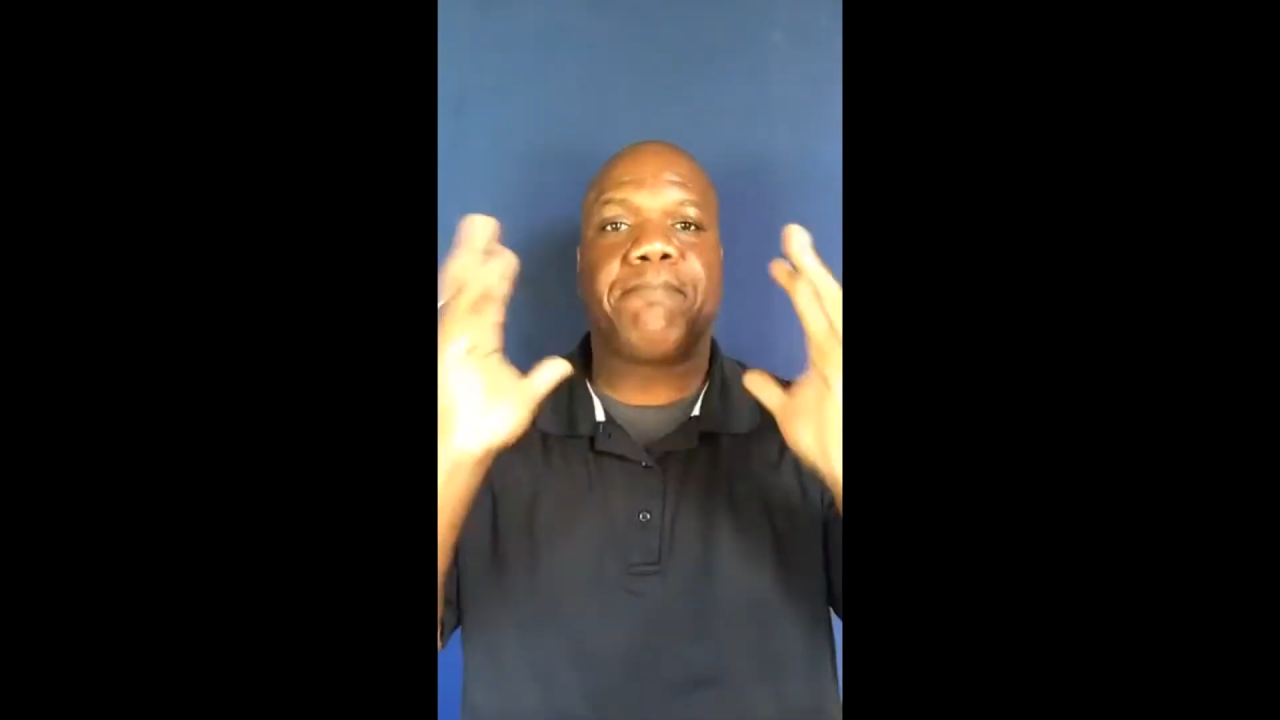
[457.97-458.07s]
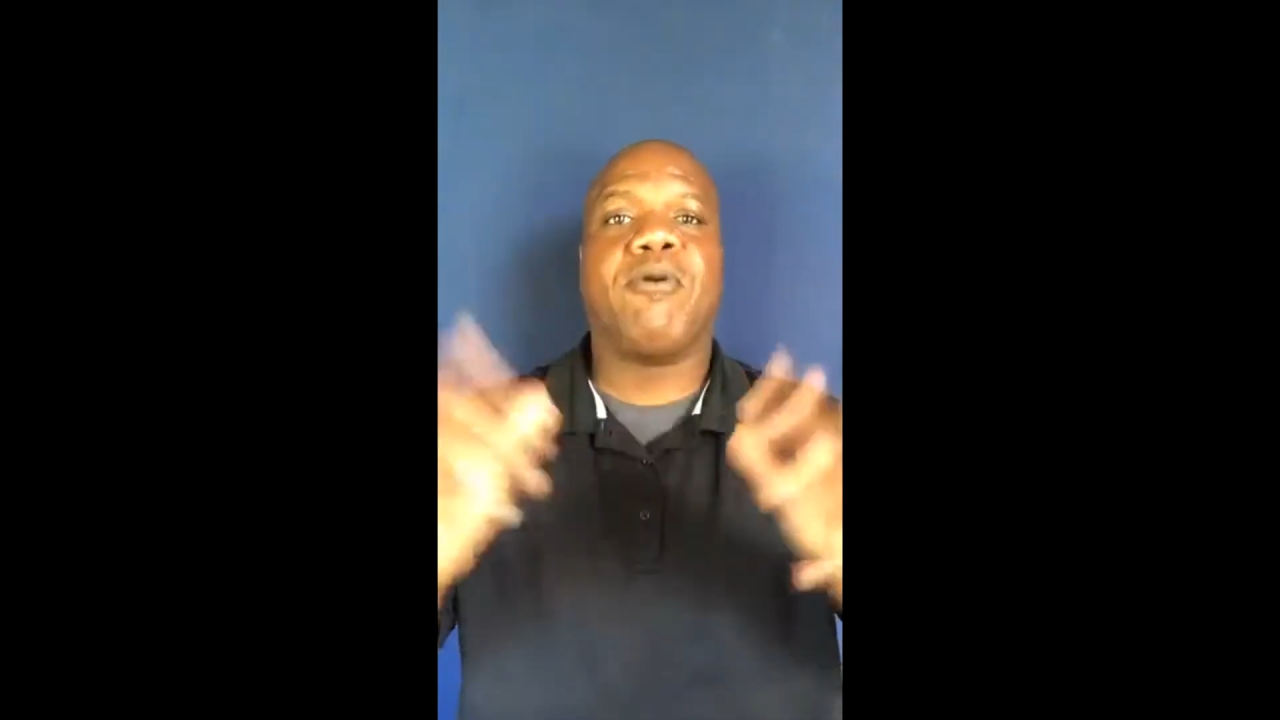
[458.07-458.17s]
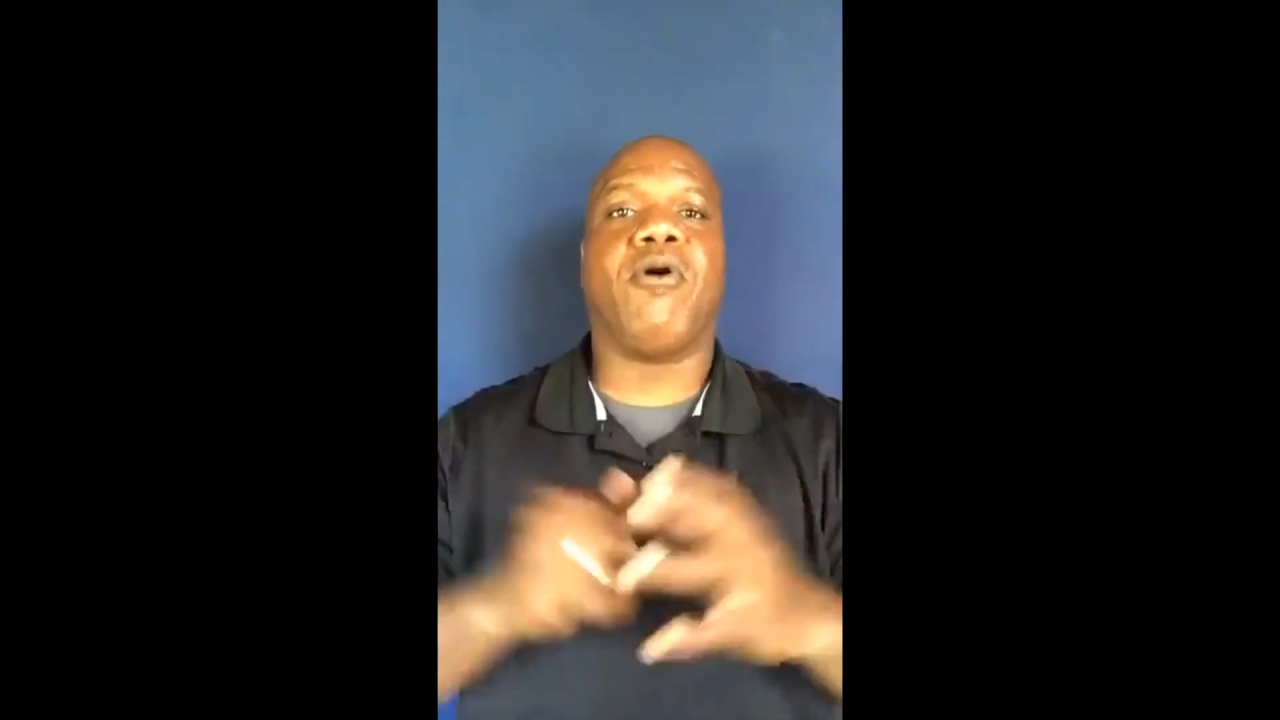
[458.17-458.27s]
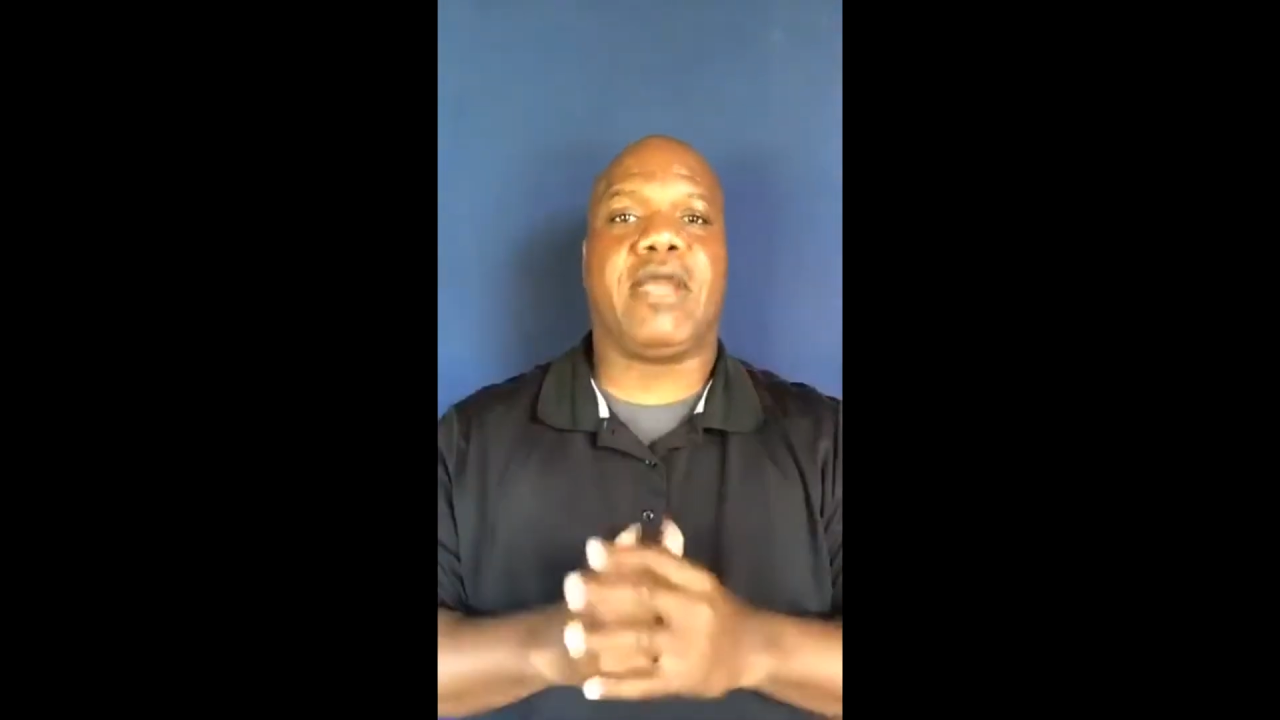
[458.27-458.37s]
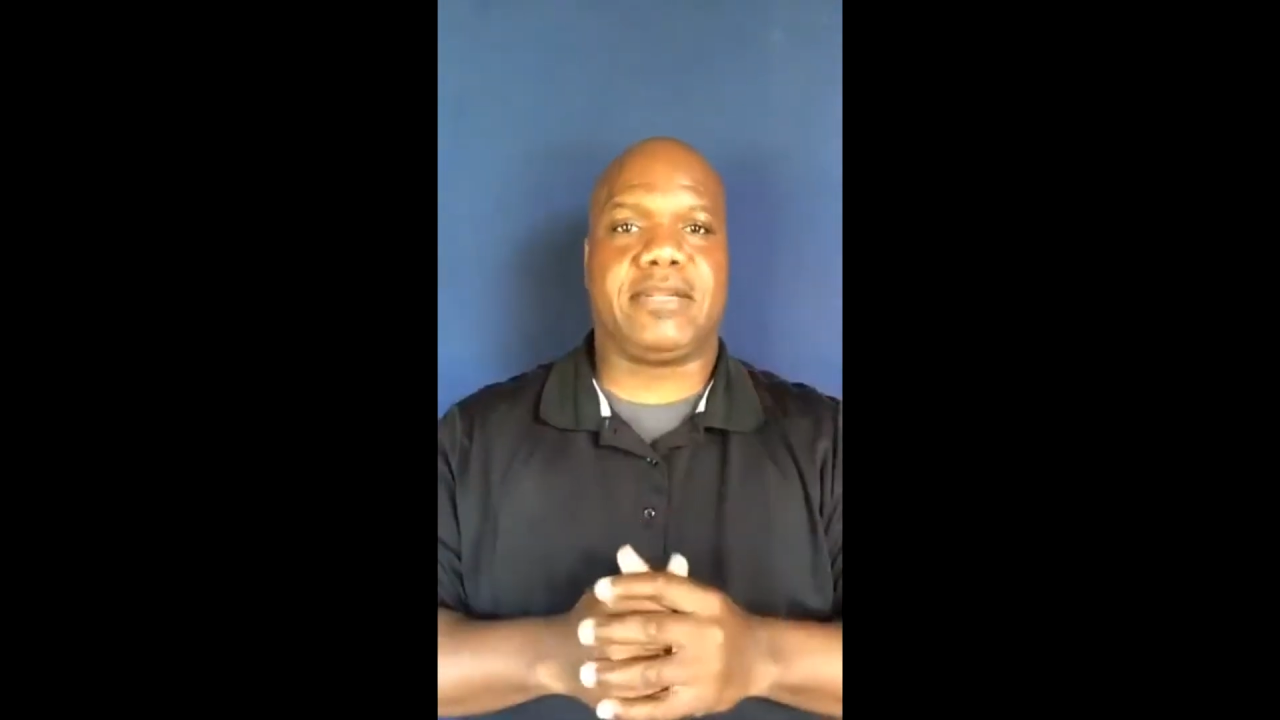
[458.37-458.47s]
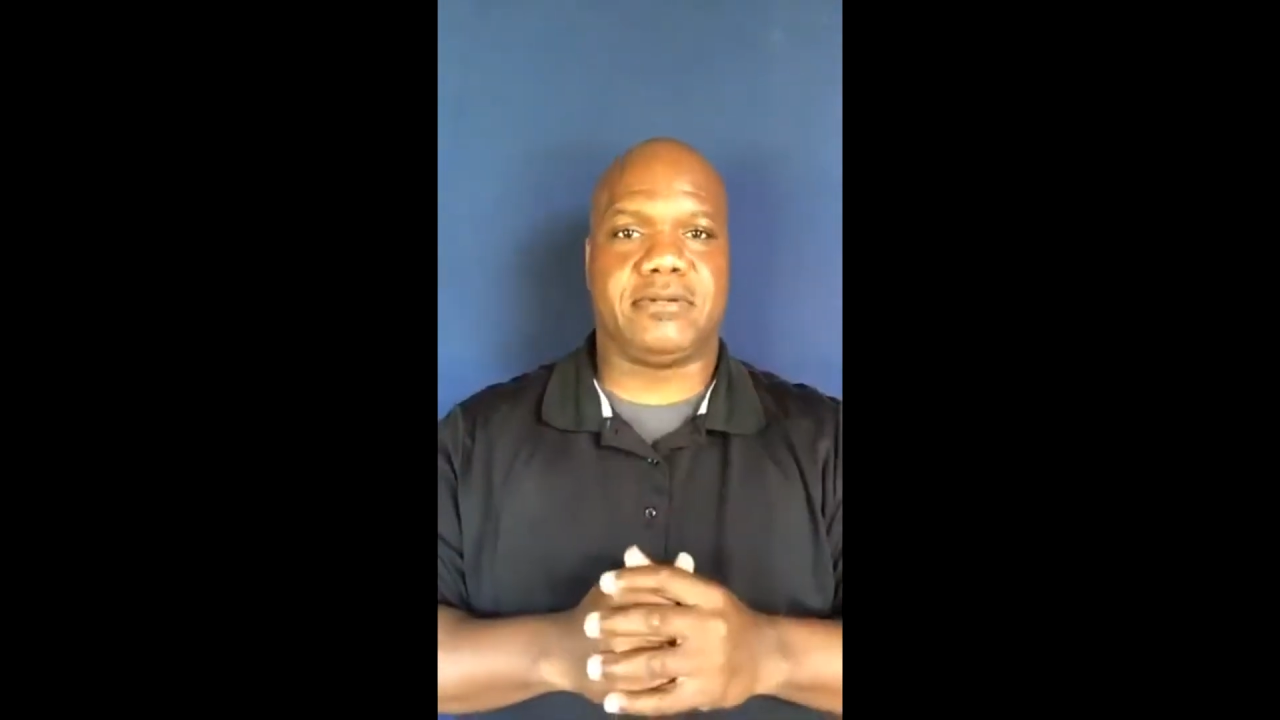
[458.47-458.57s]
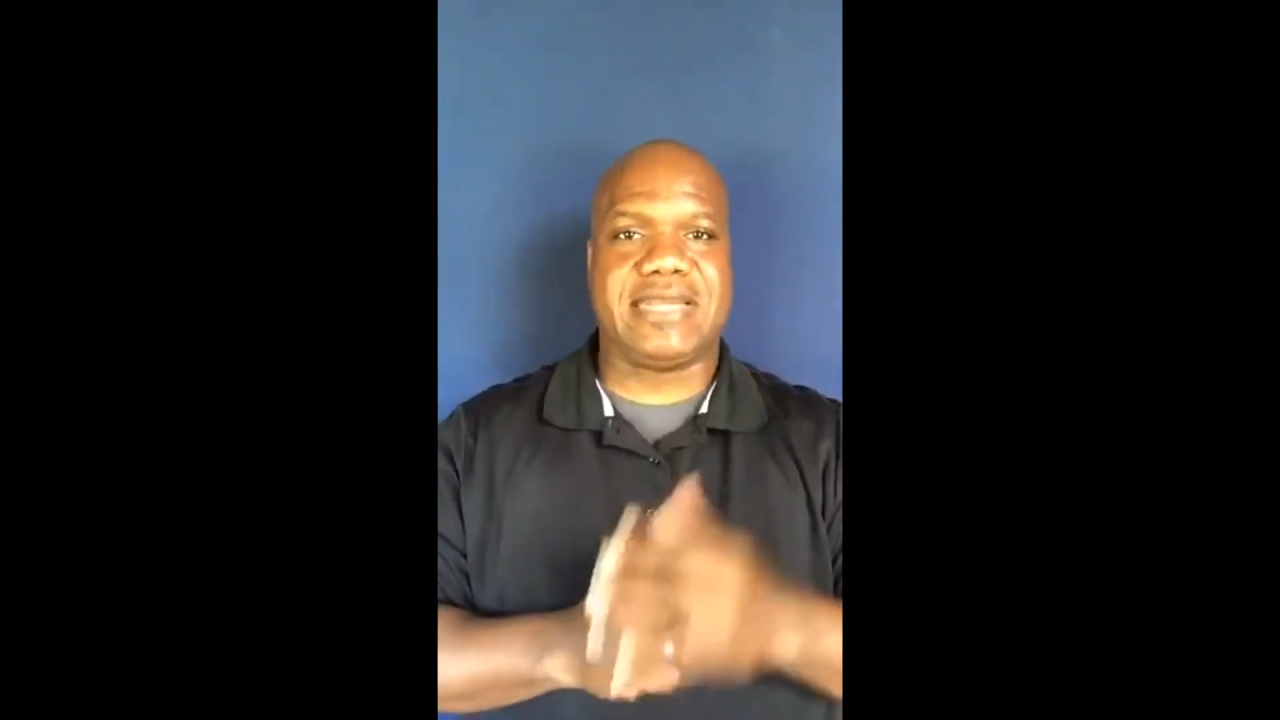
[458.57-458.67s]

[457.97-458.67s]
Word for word: a point